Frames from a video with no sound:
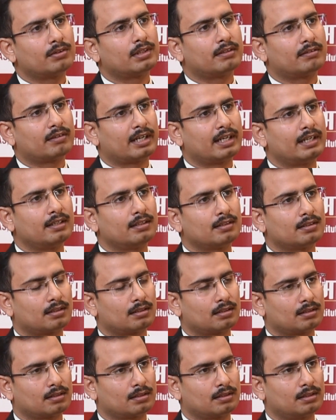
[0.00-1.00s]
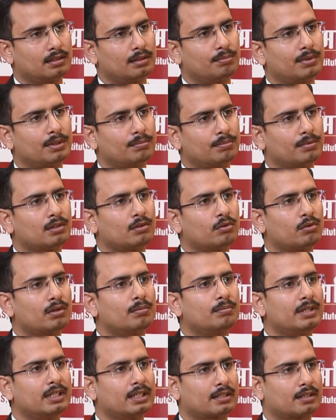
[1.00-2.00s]
to divide the people who will
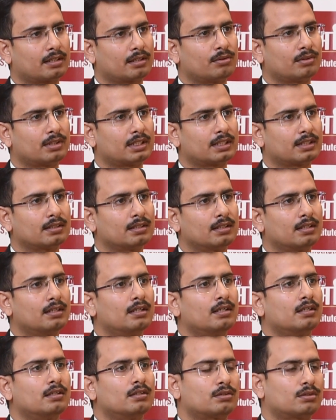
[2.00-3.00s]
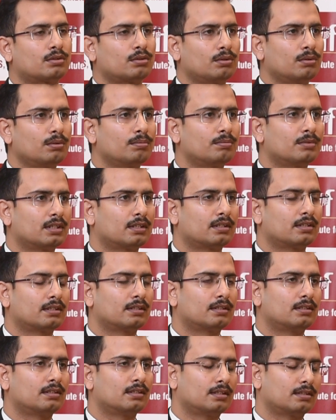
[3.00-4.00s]
be recruited.
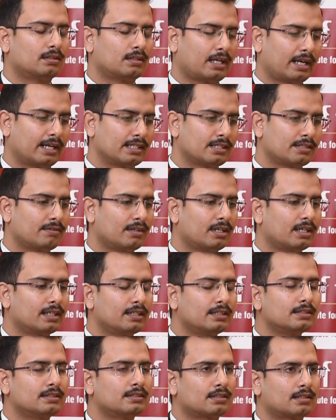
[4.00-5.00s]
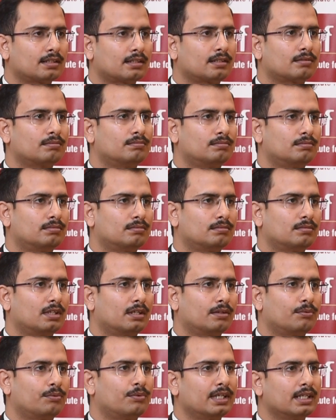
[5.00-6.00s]
So as far as
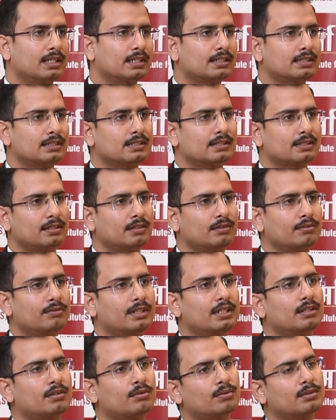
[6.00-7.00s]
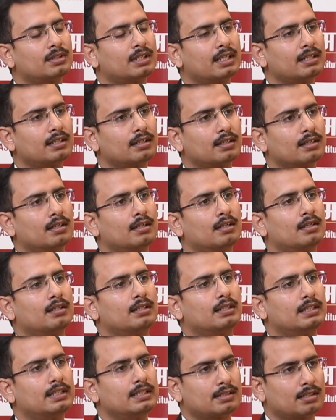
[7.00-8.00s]
we are concerned, we know that
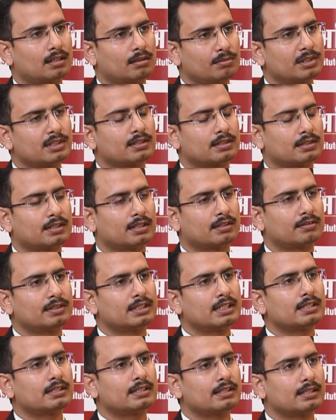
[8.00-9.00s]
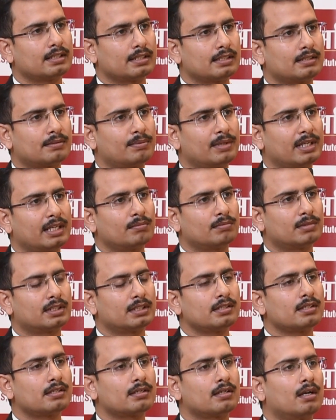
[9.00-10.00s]
the services is being
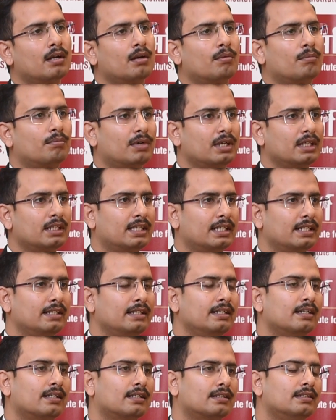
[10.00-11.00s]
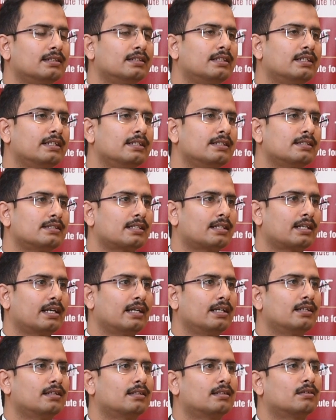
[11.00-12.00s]
merged, but then the other things
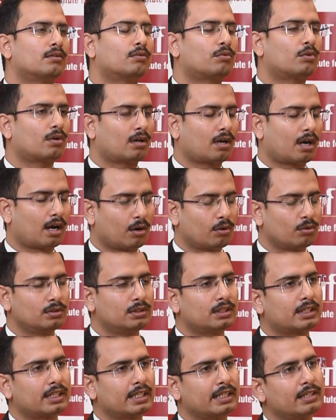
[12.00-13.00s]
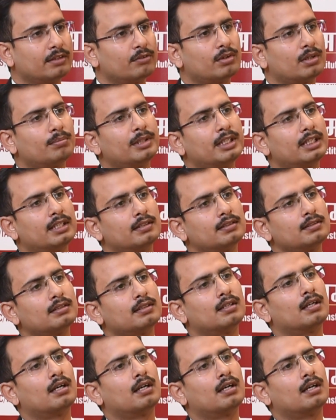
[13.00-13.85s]
like how the training will be done,